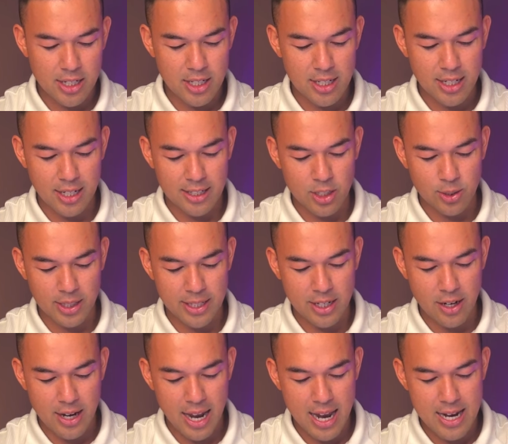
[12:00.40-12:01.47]
and you can literally
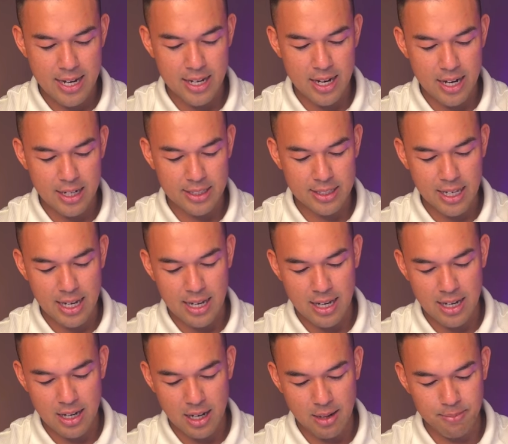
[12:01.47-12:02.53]
go, hey guys,
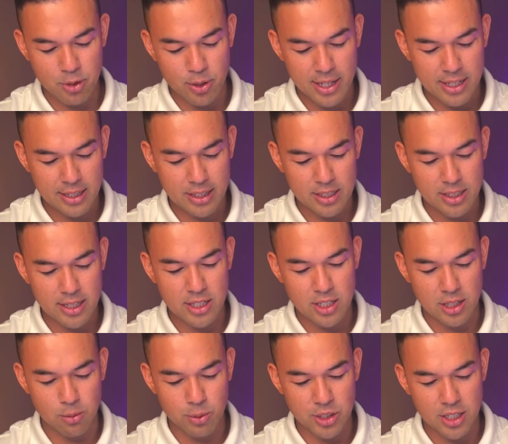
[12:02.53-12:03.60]
uh, I'm creating this
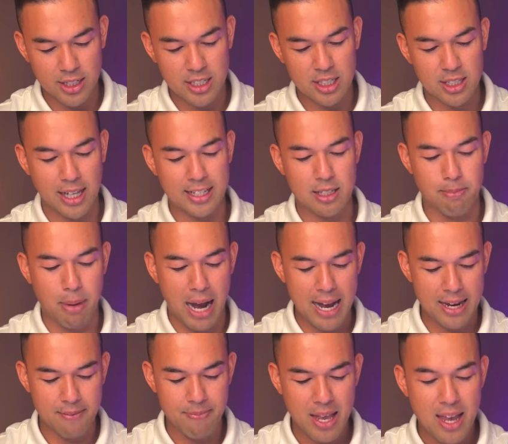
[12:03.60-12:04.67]
t-shirt, would you just like to
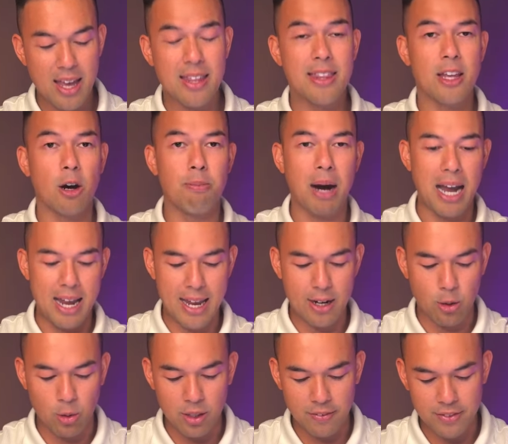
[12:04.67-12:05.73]
buy it? And they'll buy it. And
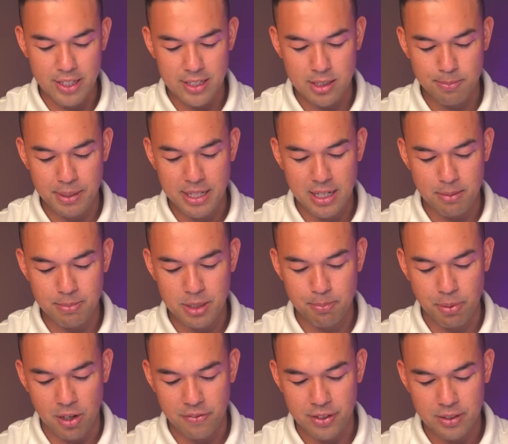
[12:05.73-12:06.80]
all of this becomes
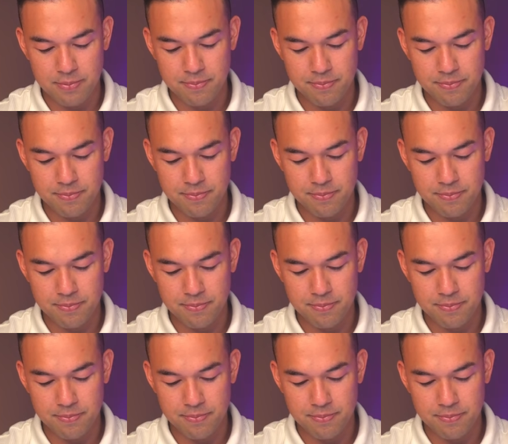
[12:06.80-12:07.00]
profit.